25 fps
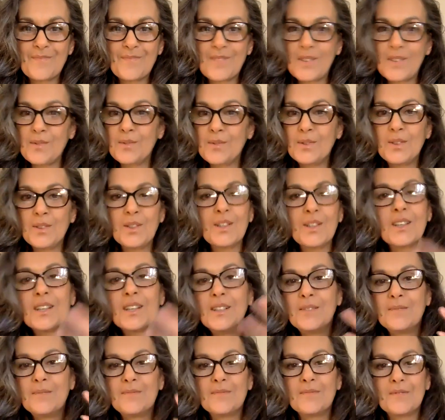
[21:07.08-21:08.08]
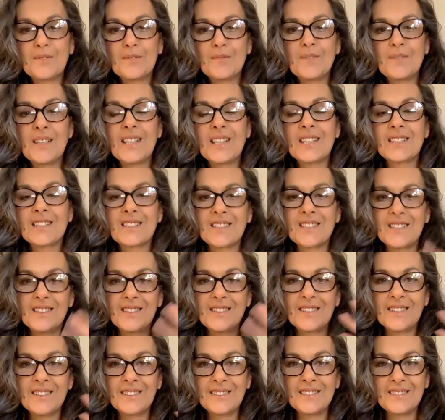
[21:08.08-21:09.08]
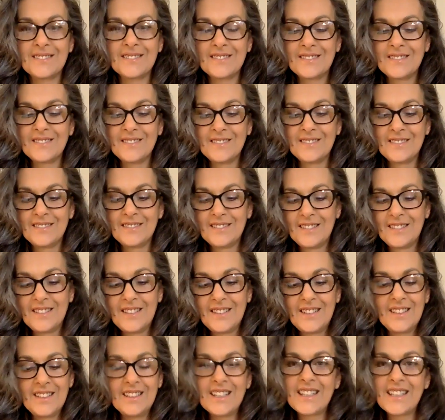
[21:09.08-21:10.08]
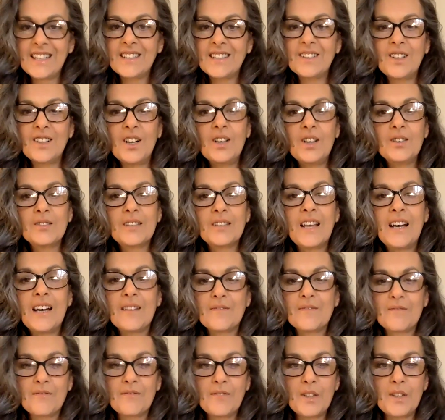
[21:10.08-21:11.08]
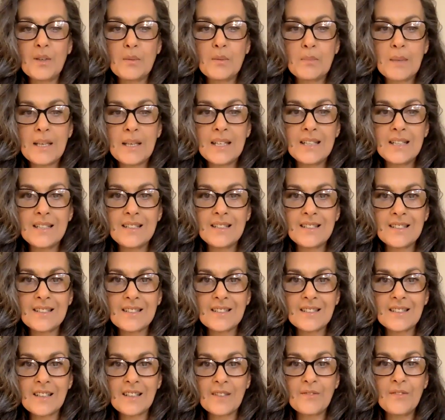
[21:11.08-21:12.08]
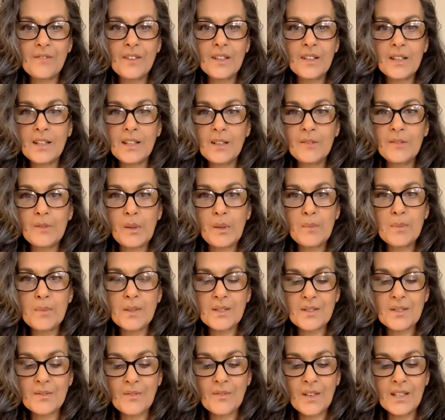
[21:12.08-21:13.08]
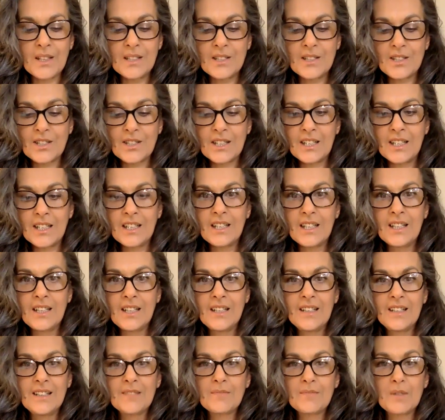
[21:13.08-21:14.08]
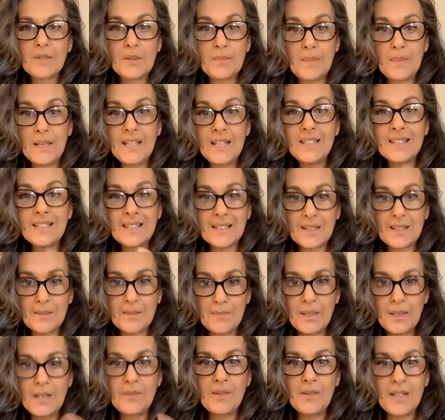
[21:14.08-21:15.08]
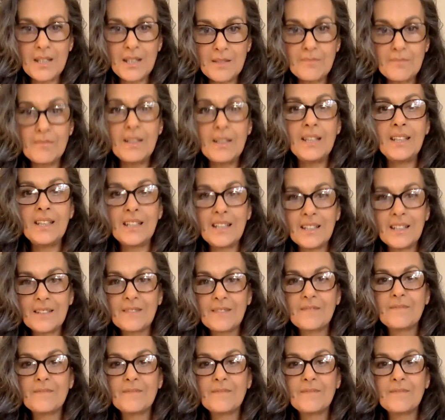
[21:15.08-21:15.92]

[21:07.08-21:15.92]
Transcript: It will not come from the external. I cannot hold that and feel peace. I can feel a lovely buzz of energy, but the peace has to be within me.